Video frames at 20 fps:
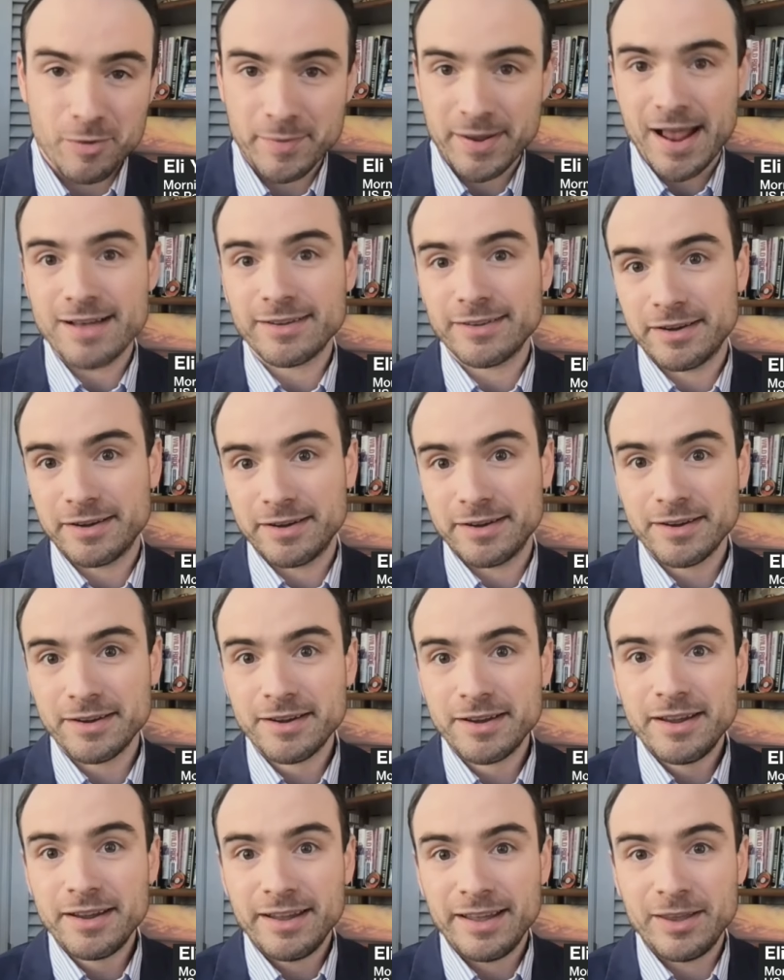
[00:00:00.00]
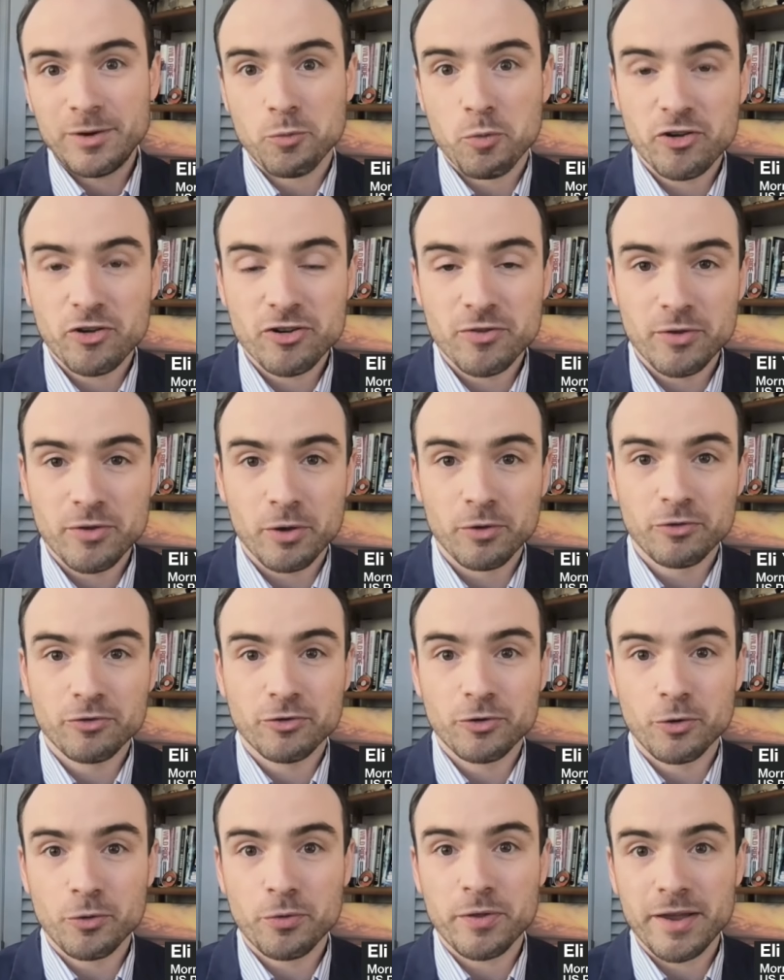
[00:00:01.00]
criminality. And which of those
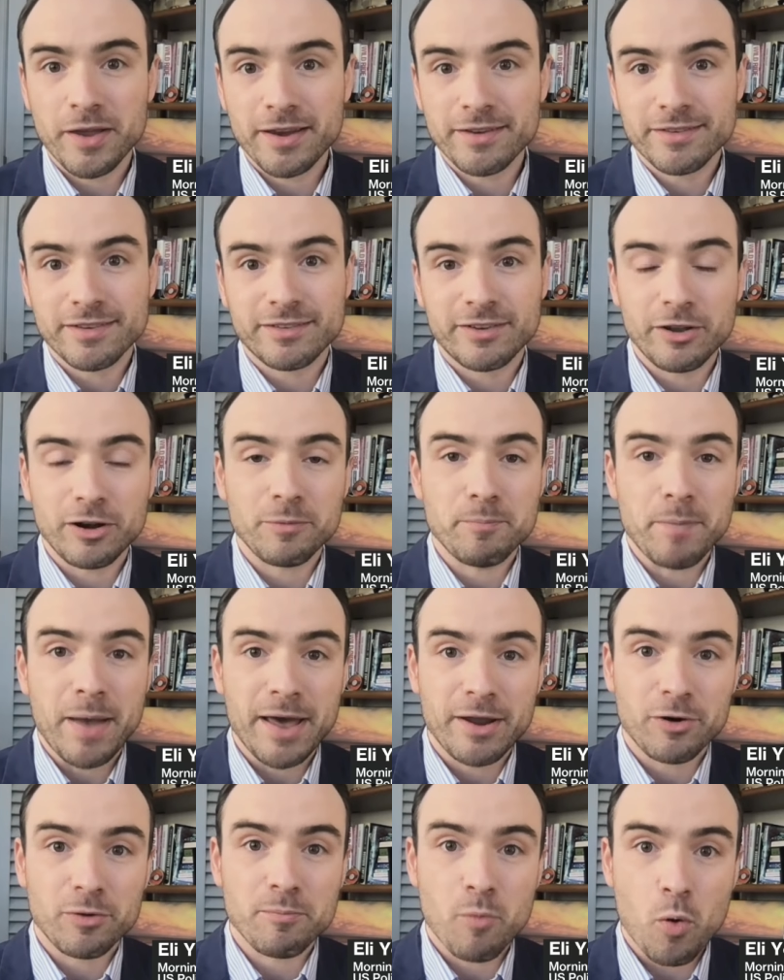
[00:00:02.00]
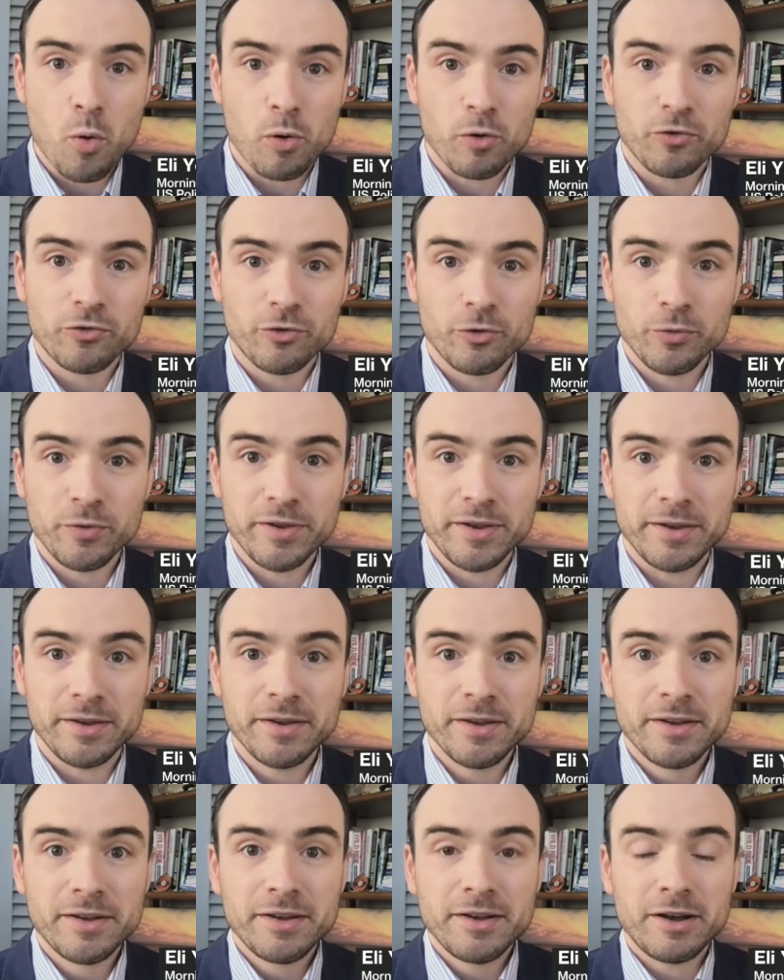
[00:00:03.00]
two things is going to matter more to
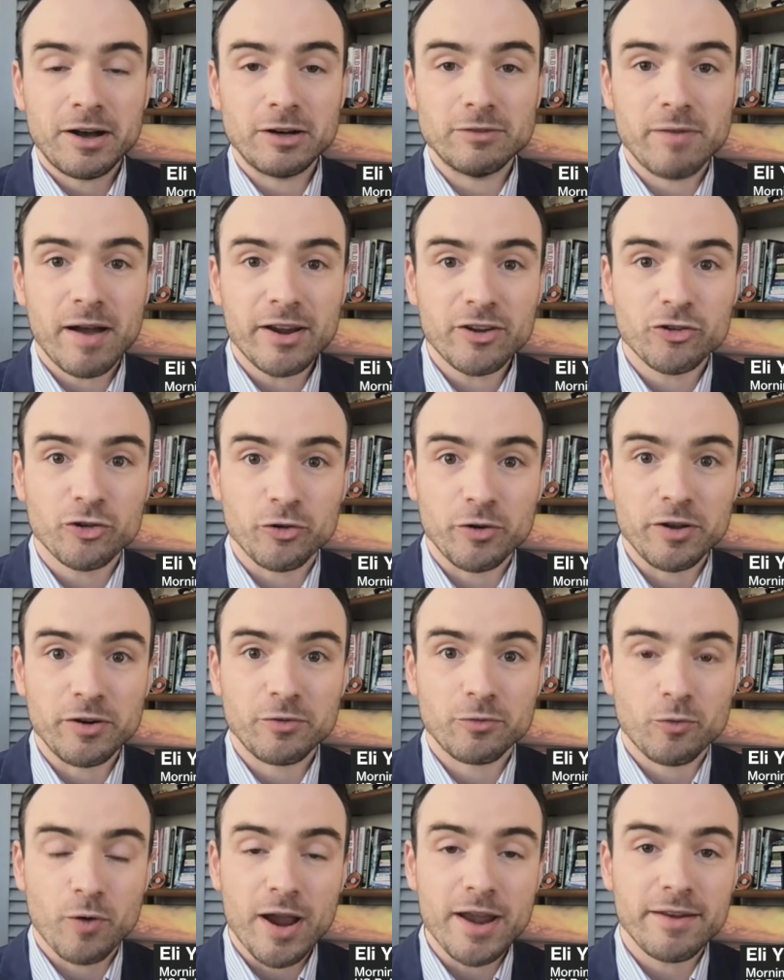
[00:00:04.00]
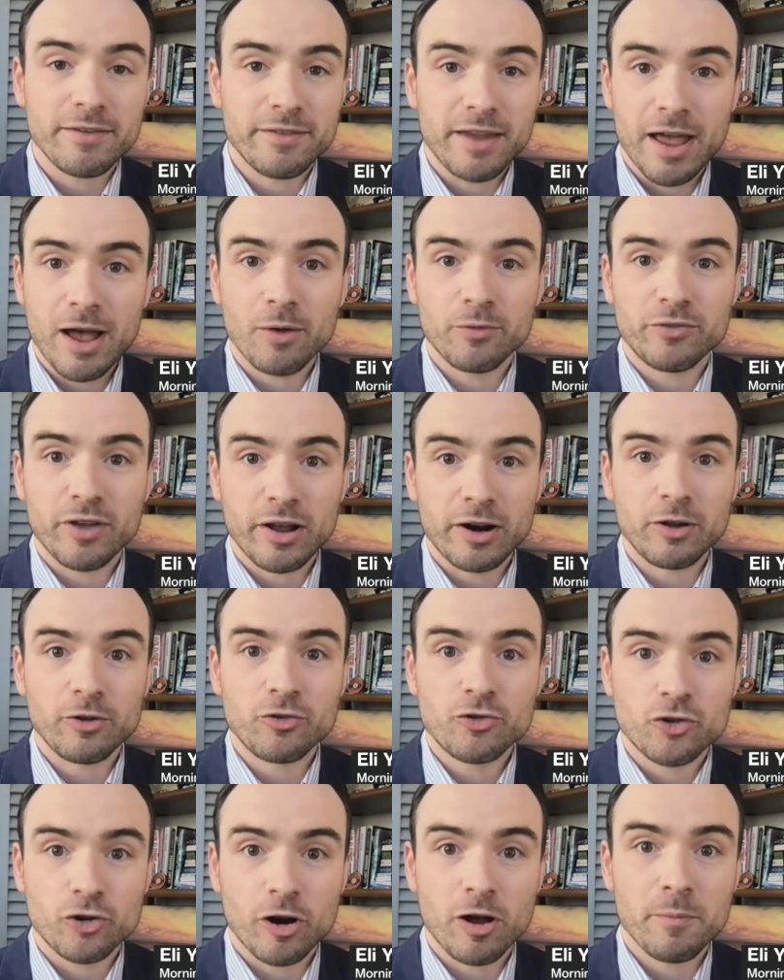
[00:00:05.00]
the electorate? Right now,
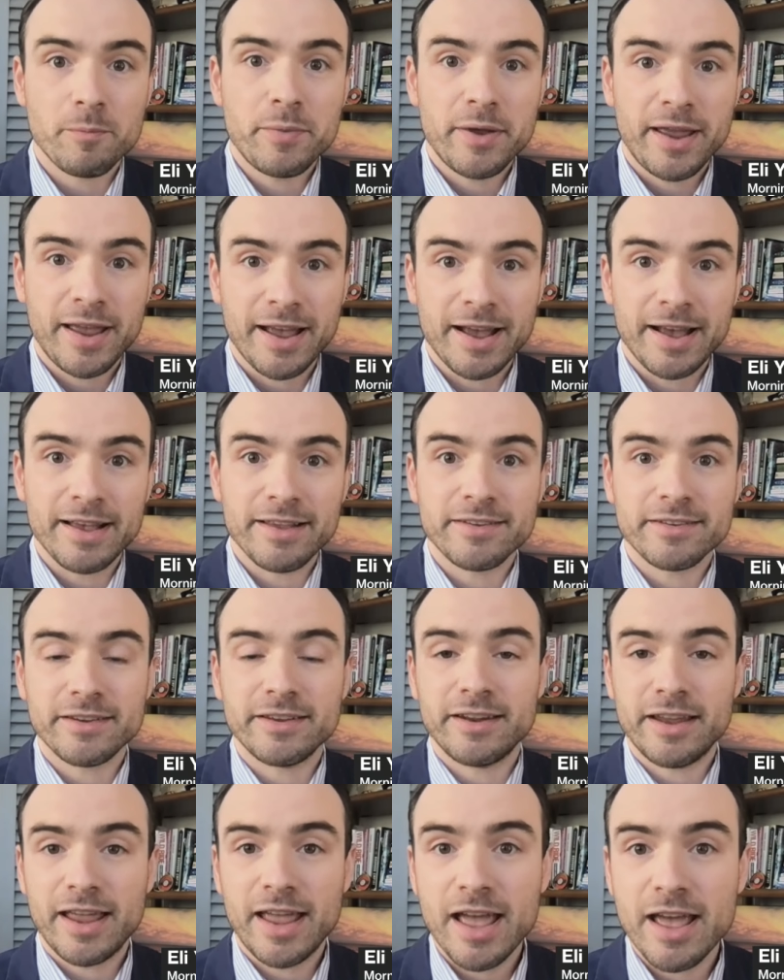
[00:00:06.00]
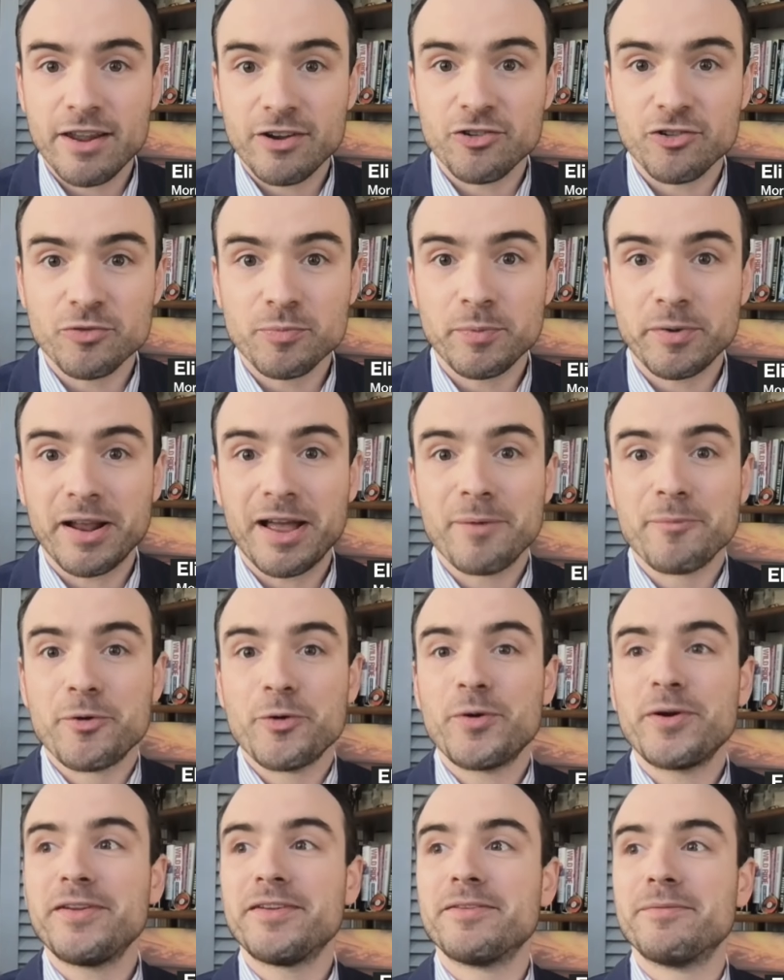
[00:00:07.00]
Donald Trump has an edge, but I'm
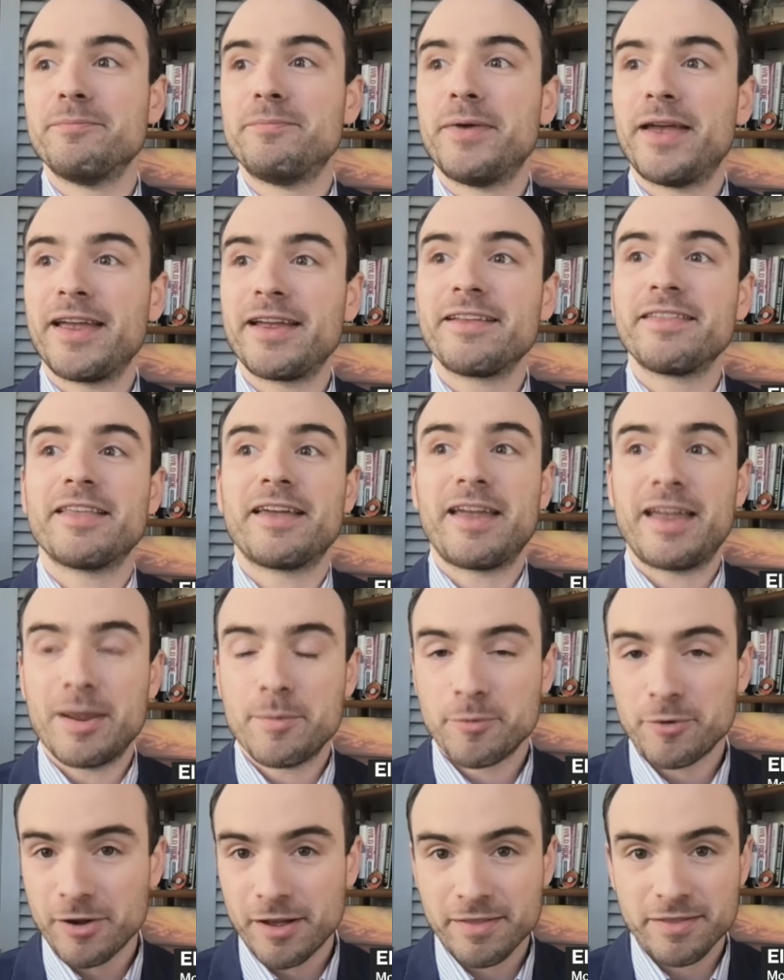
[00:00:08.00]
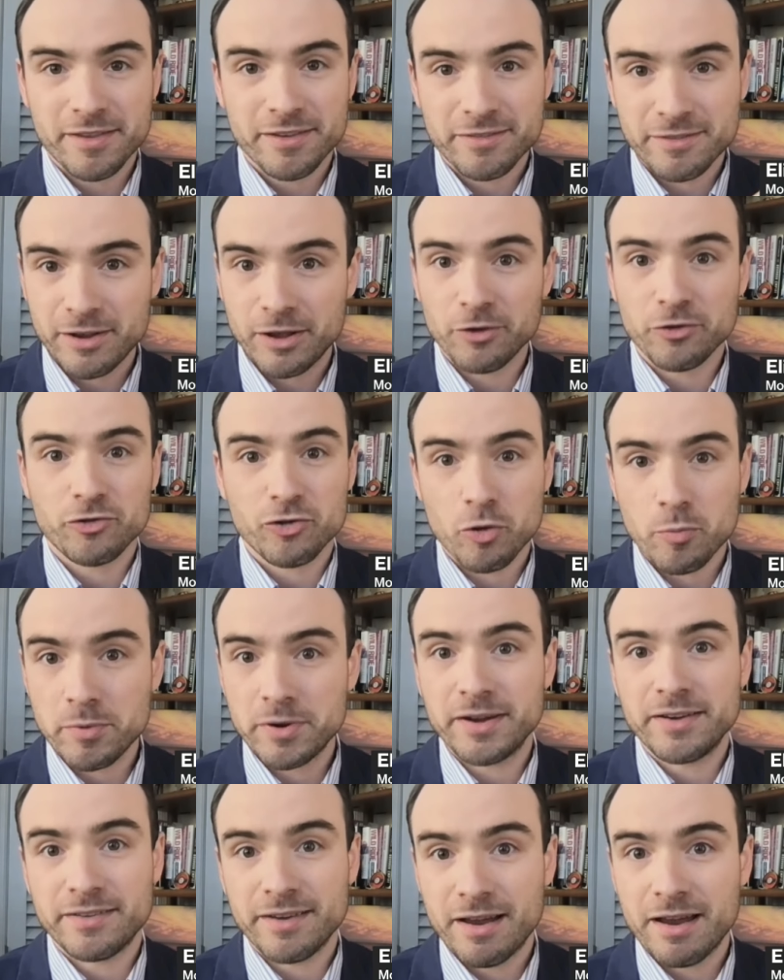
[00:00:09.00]
going to bang the hammer on this nail so
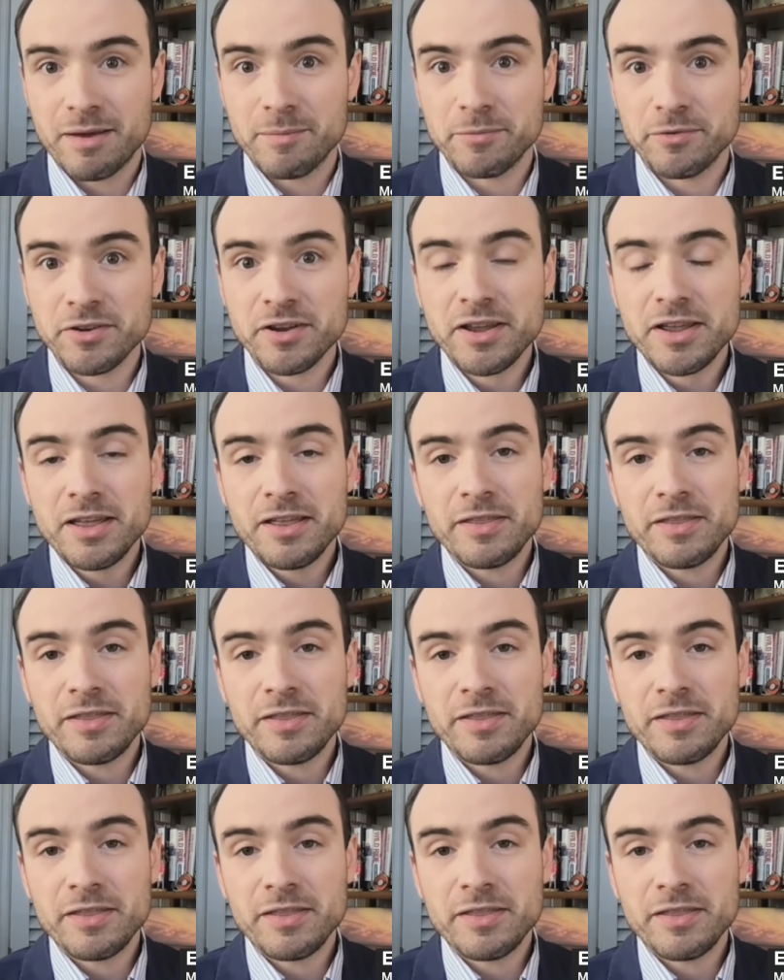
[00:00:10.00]
many times.